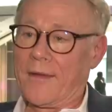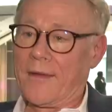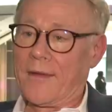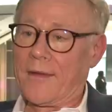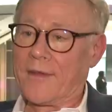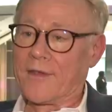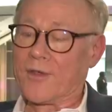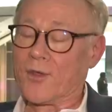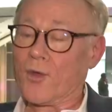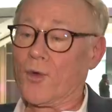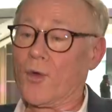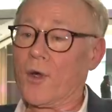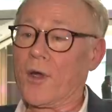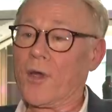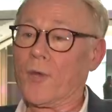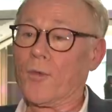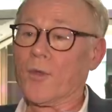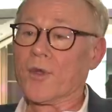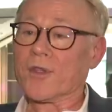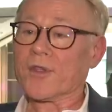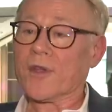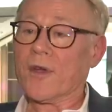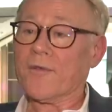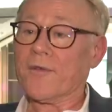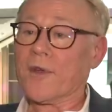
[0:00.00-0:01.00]
The story
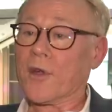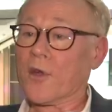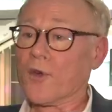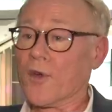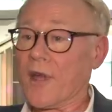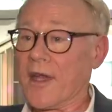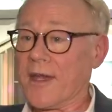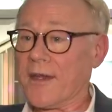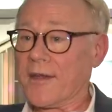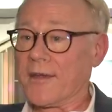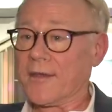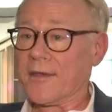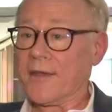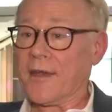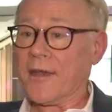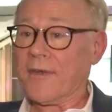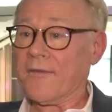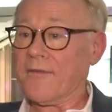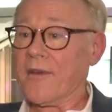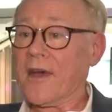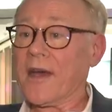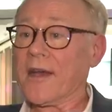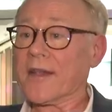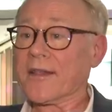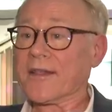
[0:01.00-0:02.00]
was of a great
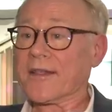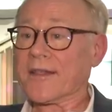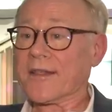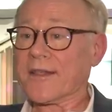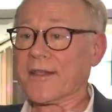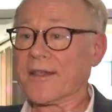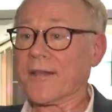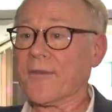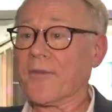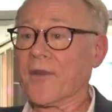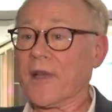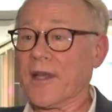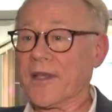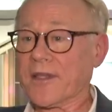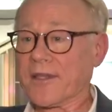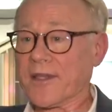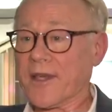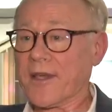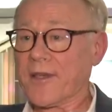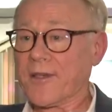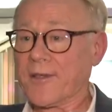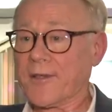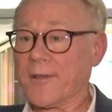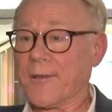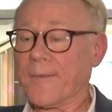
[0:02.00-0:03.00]
advanced
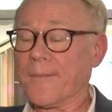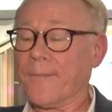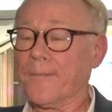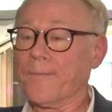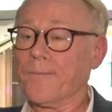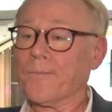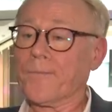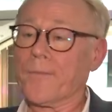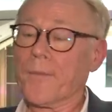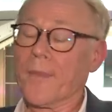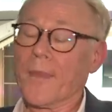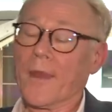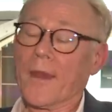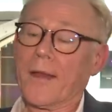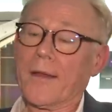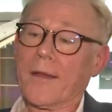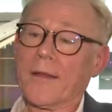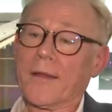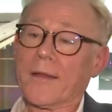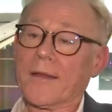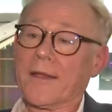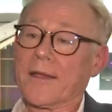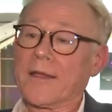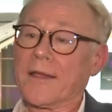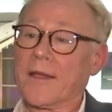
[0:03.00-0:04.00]
civilization
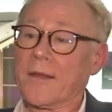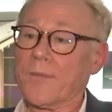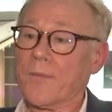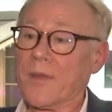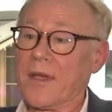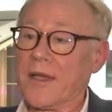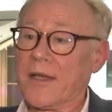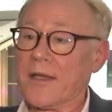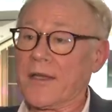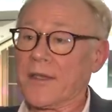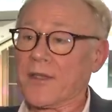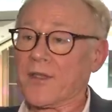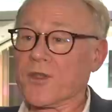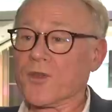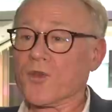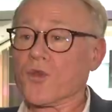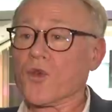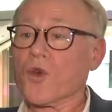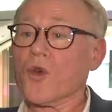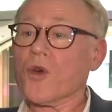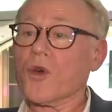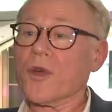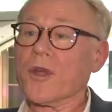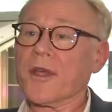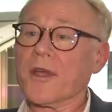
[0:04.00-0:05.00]
that had been
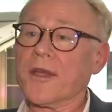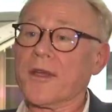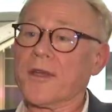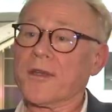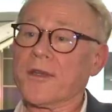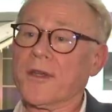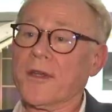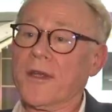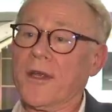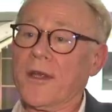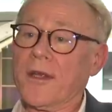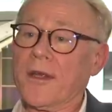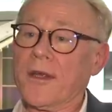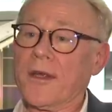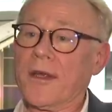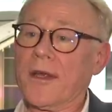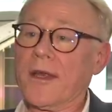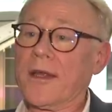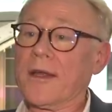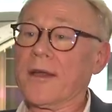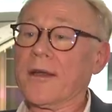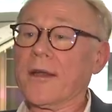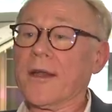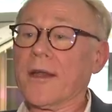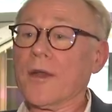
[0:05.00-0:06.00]
destroyed
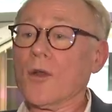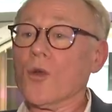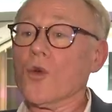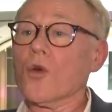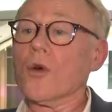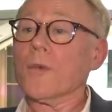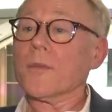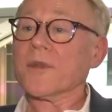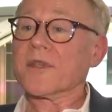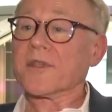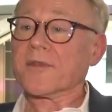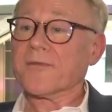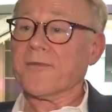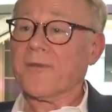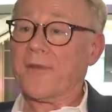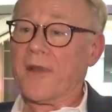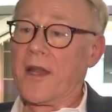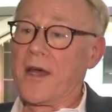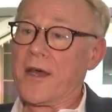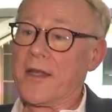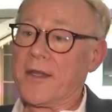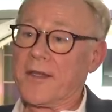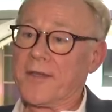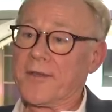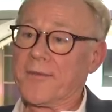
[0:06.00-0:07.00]
in an enormous
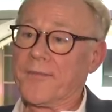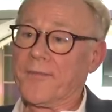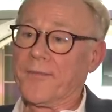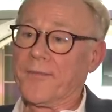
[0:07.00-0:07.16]
flood.